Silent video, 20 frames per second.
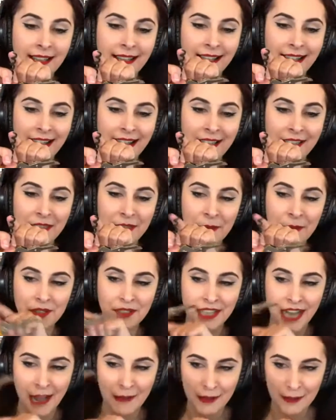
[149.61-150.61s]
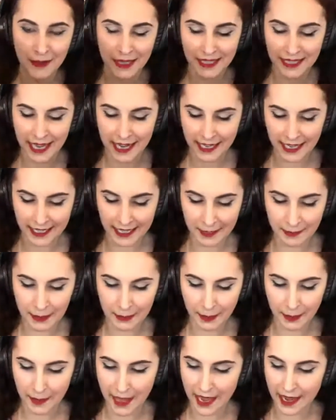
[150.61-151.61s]
And the most common mistake I see
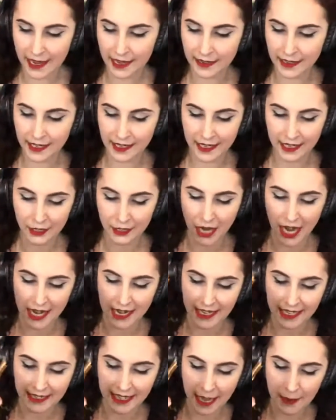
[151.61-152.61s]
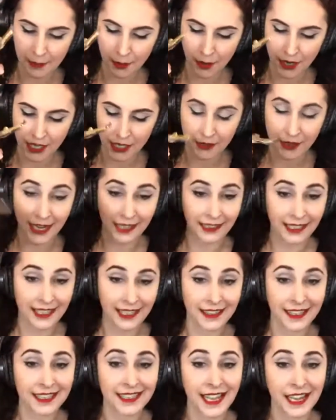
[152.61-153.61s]
people make is trying to get that point directly in
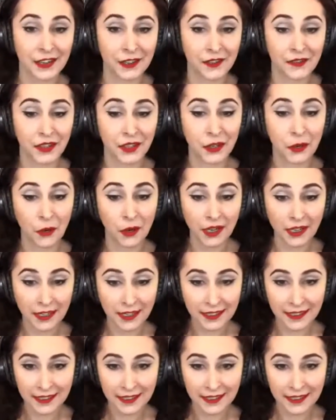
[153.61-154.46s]
the center of the cork.